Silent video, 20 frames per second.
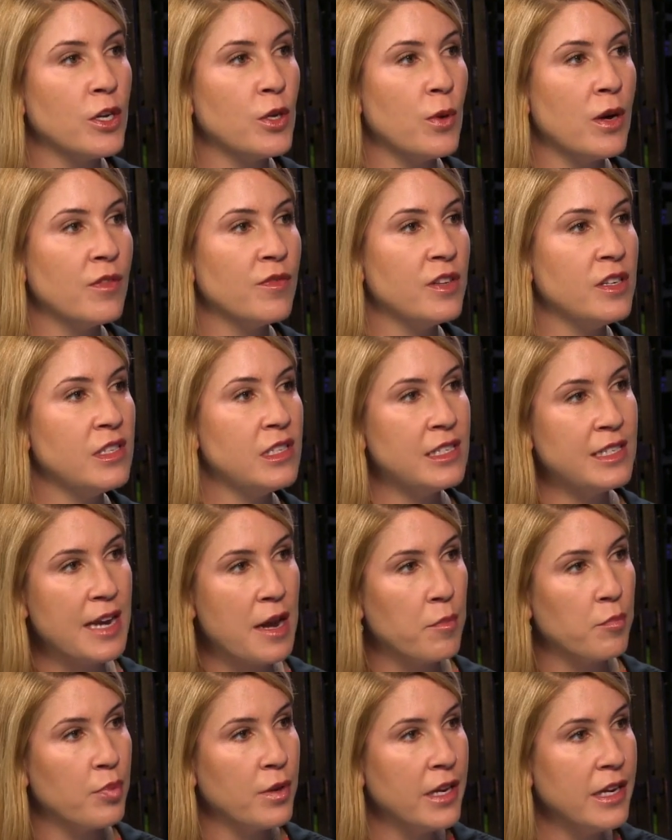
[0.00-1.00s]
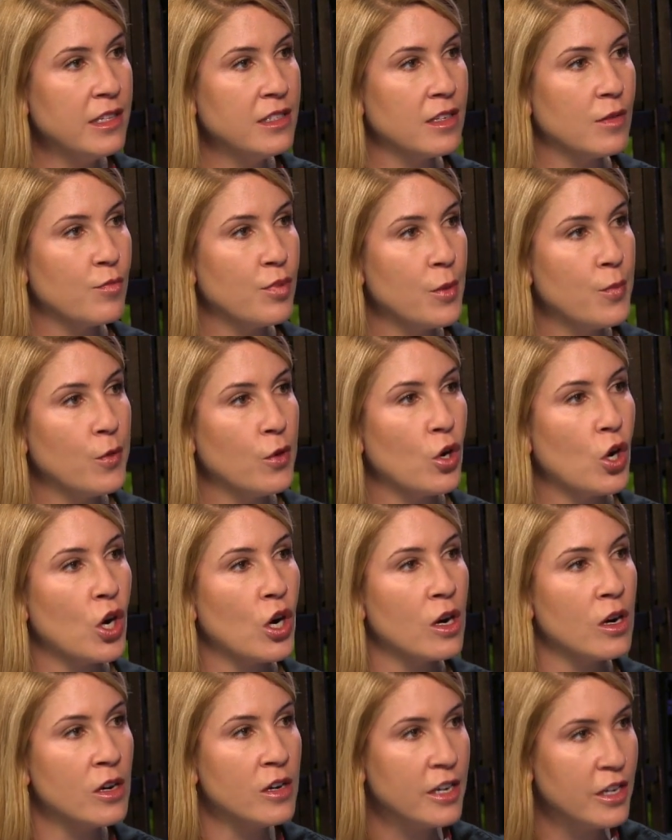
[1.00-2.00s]
why you have these stampedes and people
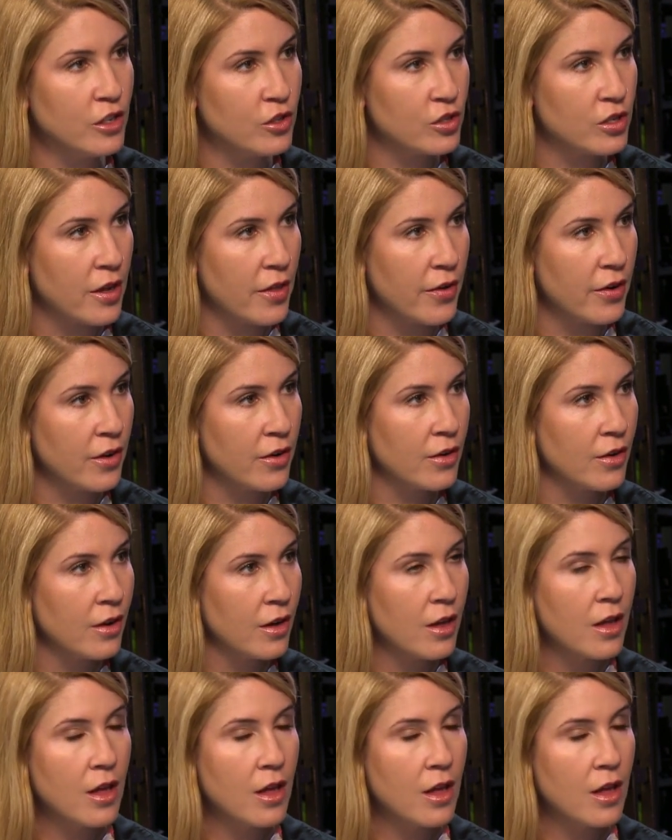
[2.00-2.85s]
yeah. hurt each other.